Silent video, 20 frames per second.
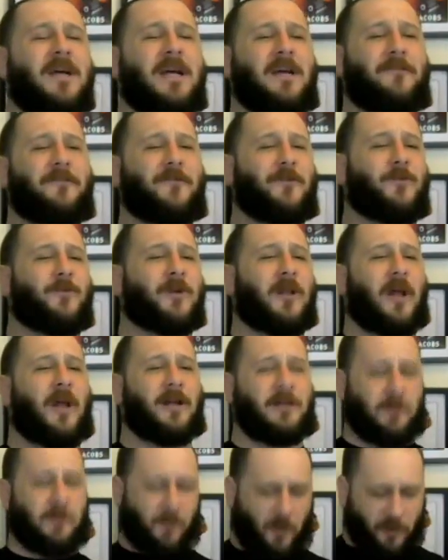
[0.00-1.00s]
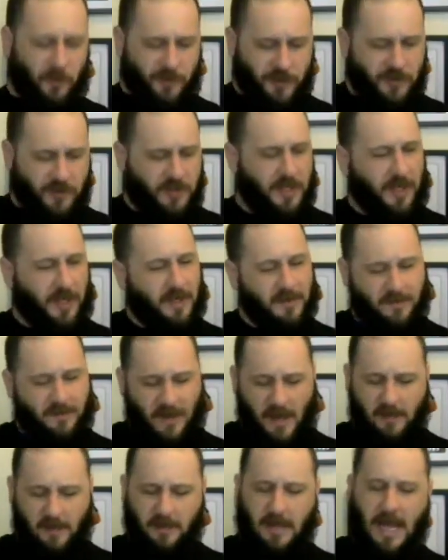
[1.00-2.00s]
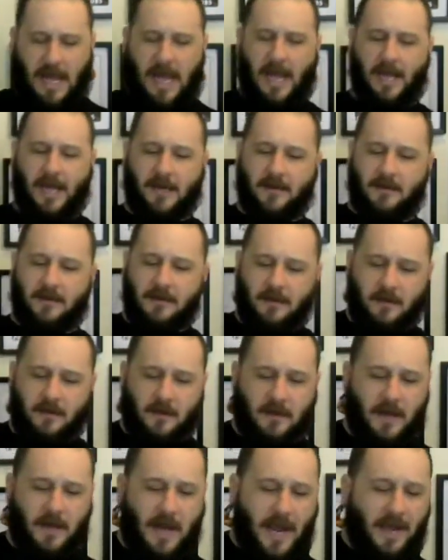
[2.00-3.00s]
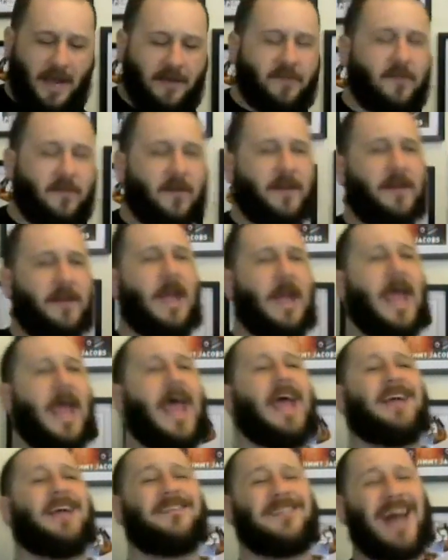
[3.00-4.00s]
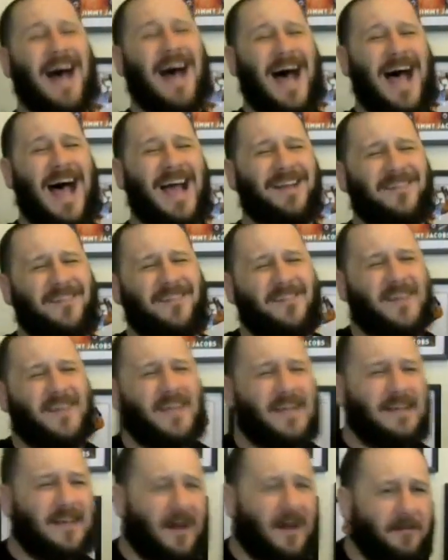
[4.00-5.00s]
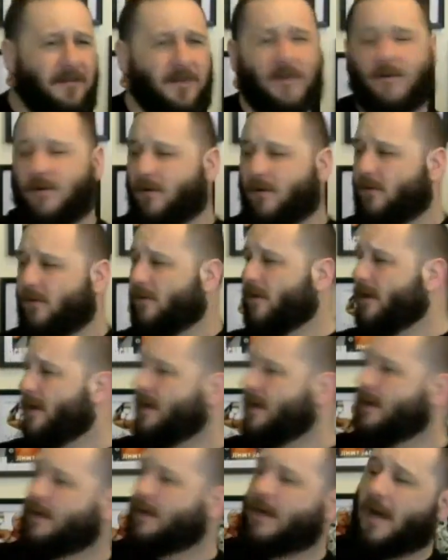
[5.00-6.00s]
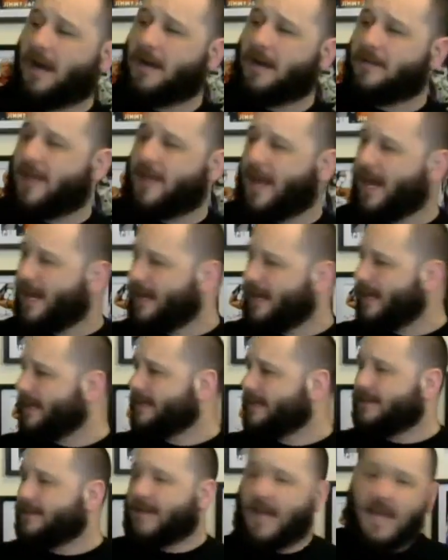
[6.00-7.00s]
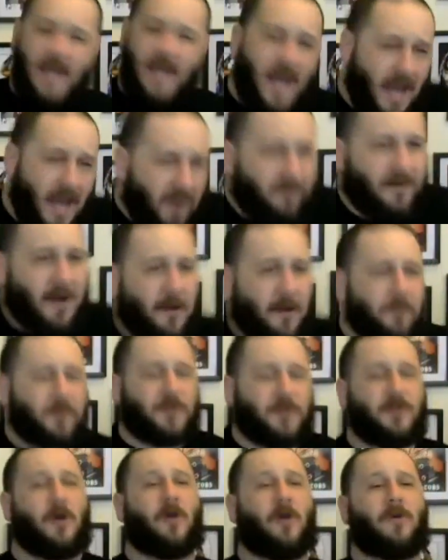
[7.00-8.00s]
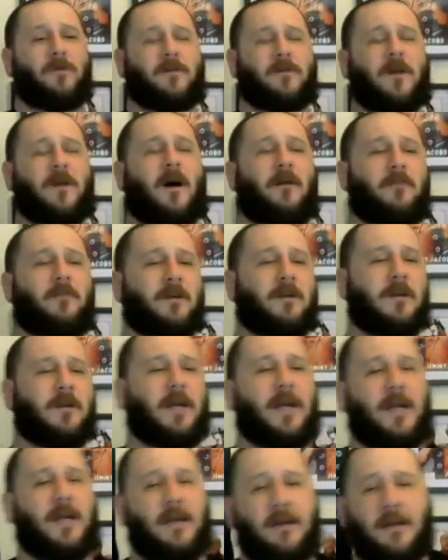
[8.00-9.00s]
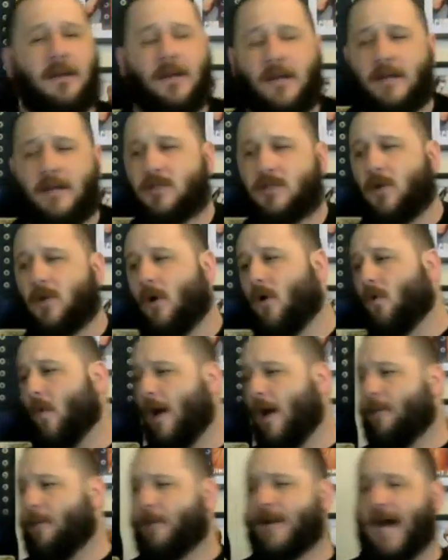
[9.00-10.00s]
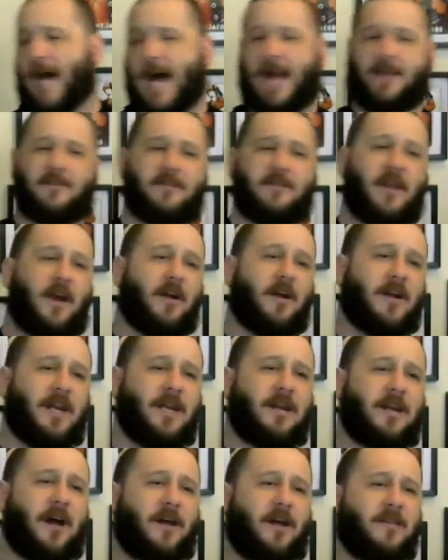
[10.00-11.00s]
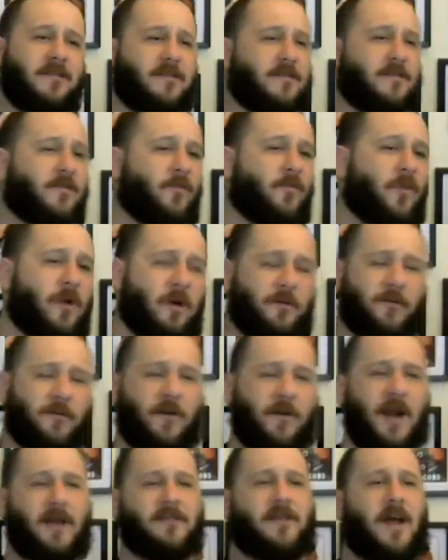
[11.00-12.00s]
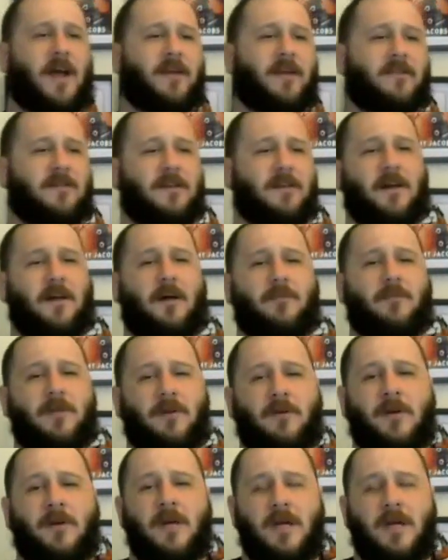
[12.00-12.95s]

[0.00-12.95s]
if you would like to purchase tickets online. XICW, who, all right, they have a couple shows coming, and so Weaponized there, he does some work for XICW.